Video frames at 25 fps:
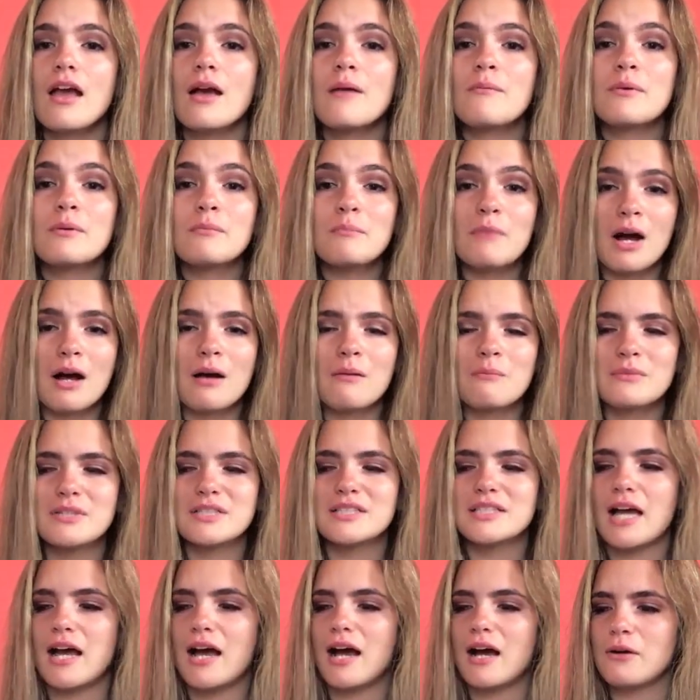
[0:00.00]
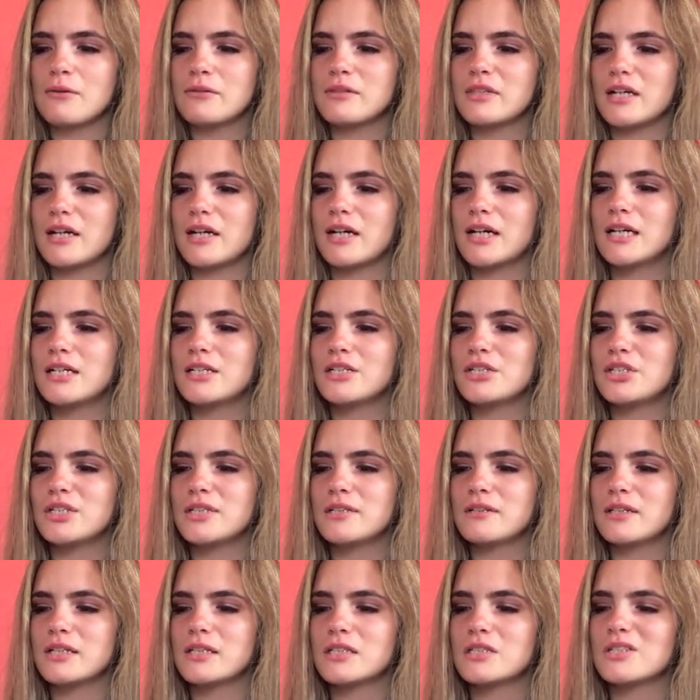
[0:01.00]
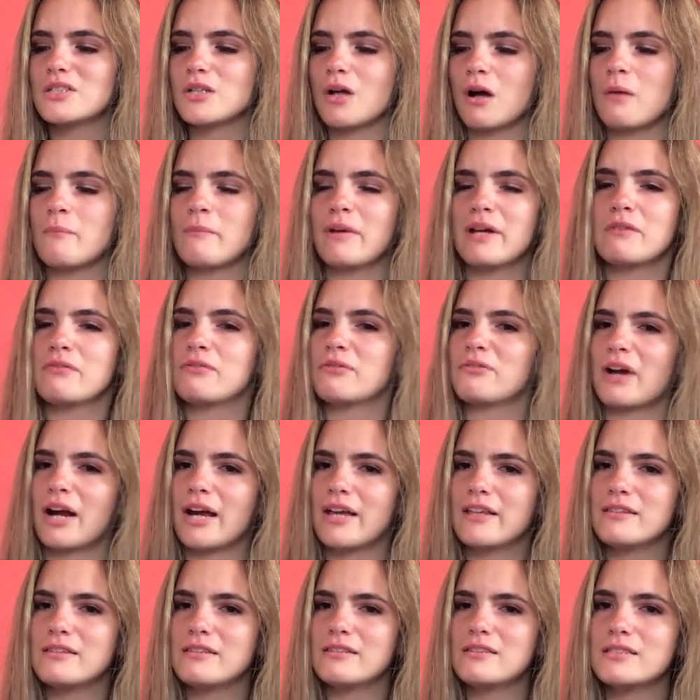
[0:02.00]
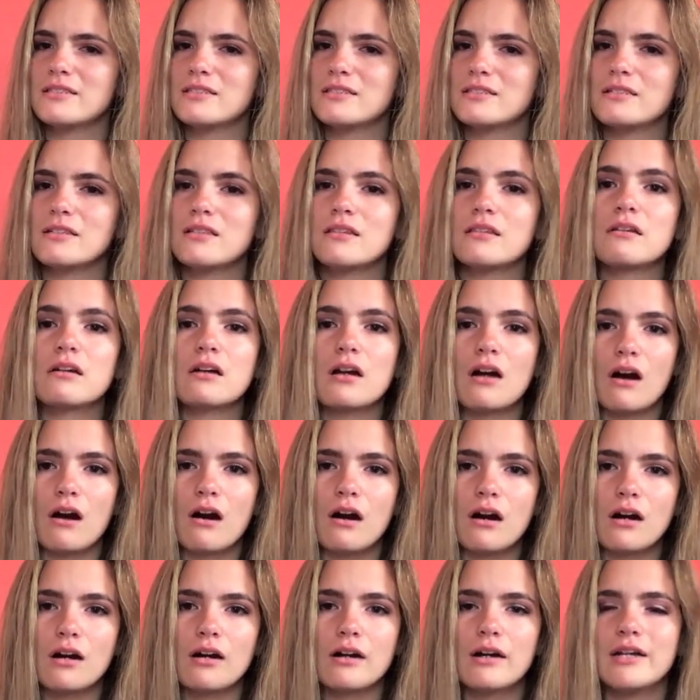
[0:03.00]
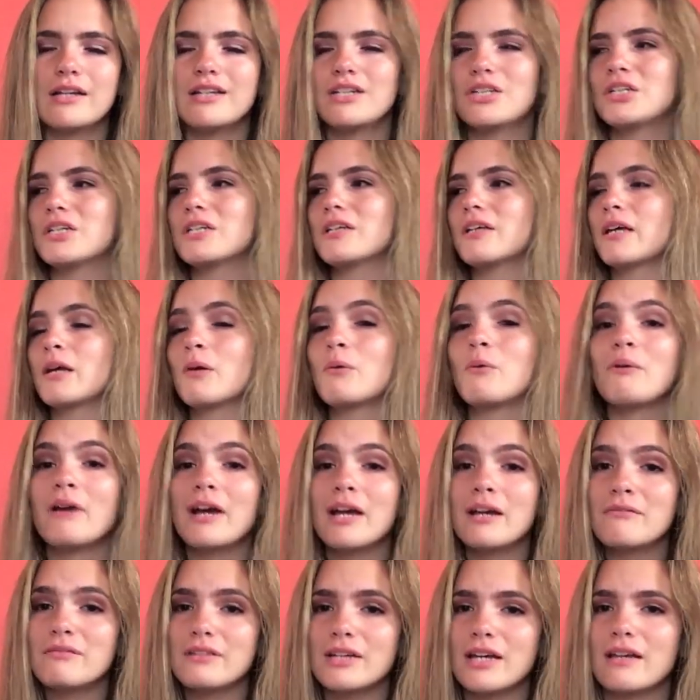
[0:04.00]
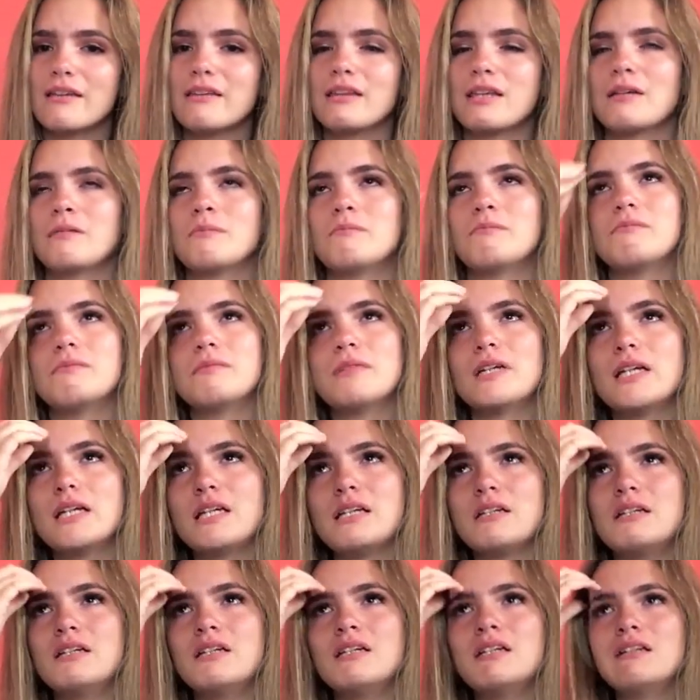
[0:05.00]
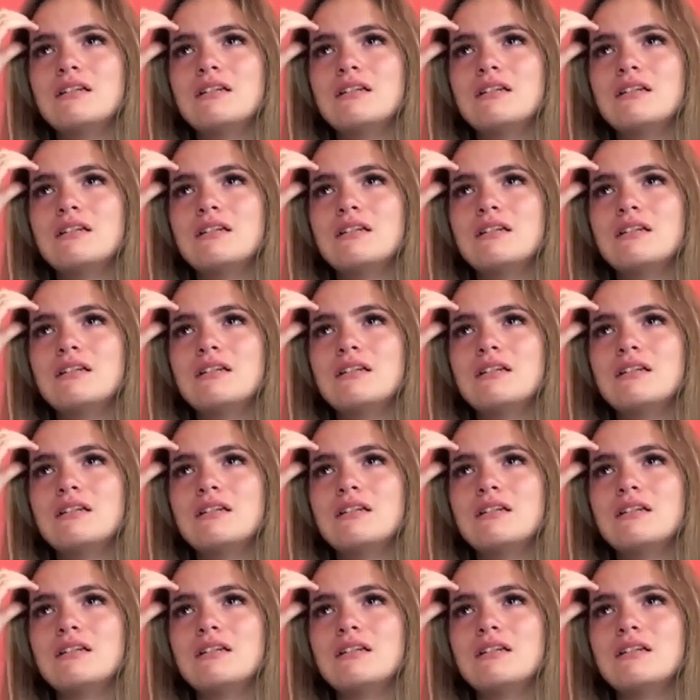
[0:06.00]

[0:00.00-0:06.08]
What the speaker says: And my mom was out there, and she like saw my friends in the car, and she like waved at them, and